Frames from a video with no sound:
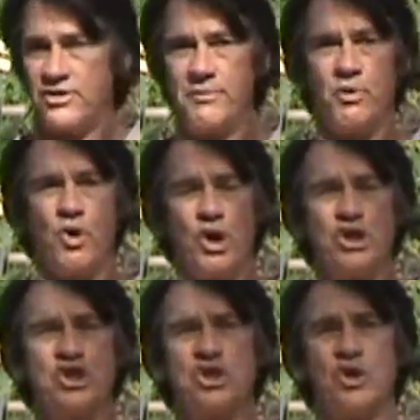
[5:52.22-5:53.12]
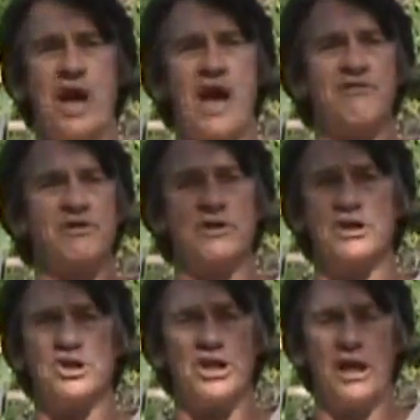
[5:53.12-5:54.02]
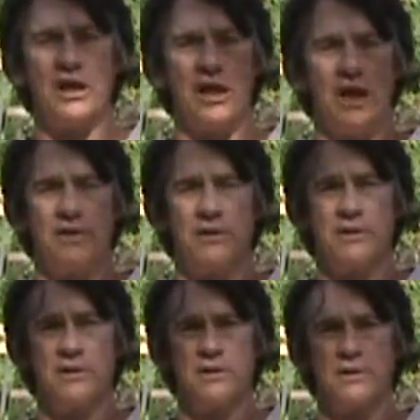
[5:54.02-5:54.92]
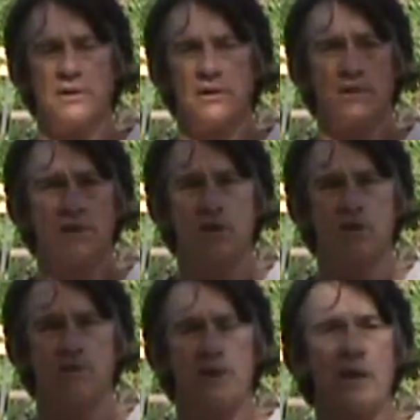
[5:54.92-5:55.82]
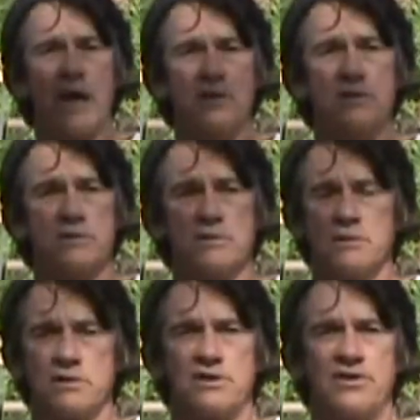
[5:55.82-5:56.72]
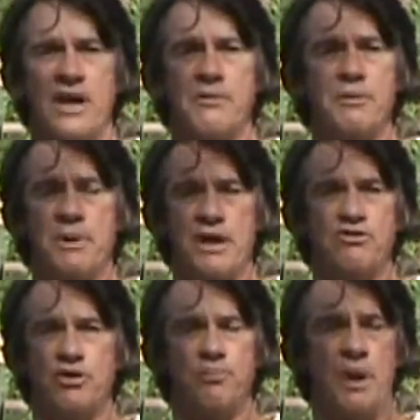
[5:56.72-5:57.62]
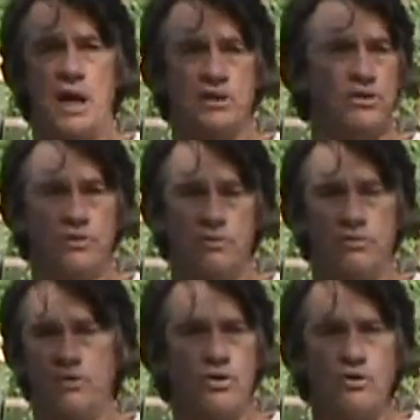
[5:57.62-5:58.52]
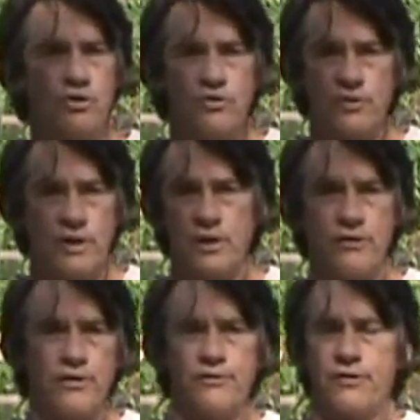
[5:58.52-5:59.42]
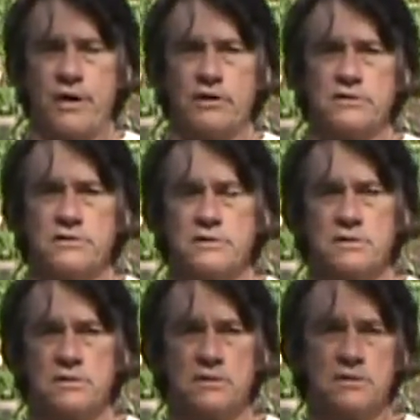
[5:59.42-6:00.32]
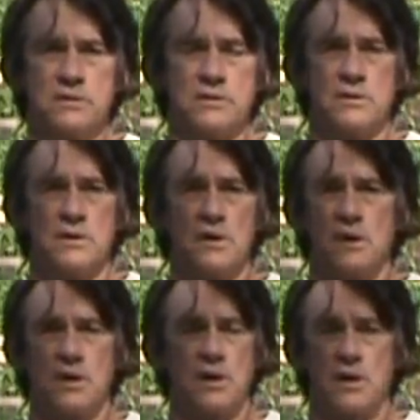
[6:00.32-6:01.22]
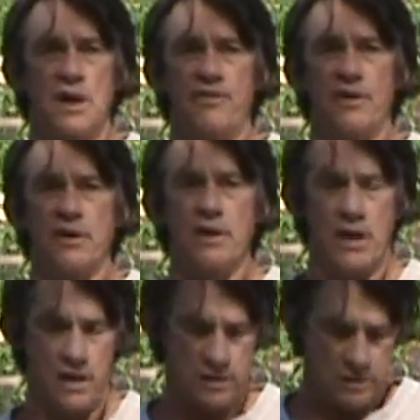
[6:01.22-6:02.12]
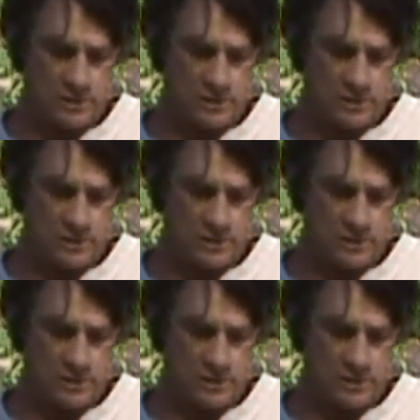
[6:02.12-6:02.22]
Some of the warnings that you have is look at shade cloths, look at greenhouses, look to see how many plants are in pots. Do you use any of these things? I think not.